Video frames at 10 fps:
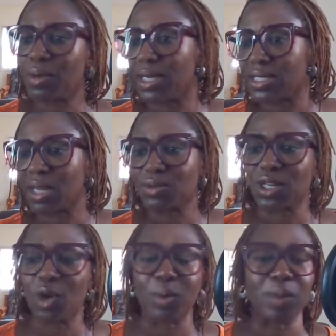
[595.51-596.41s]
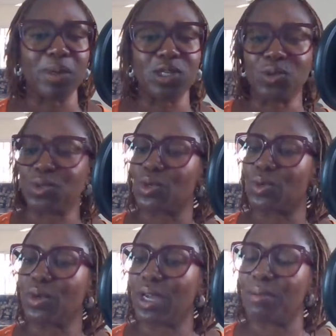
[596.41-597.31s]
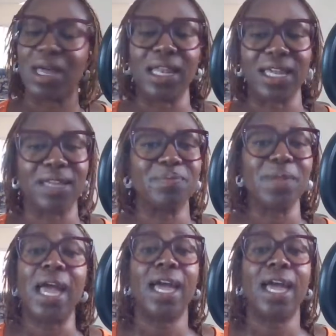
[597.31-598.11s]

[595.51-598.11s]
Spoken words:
Well, I said I was gonna open up at 2, so I'm not late.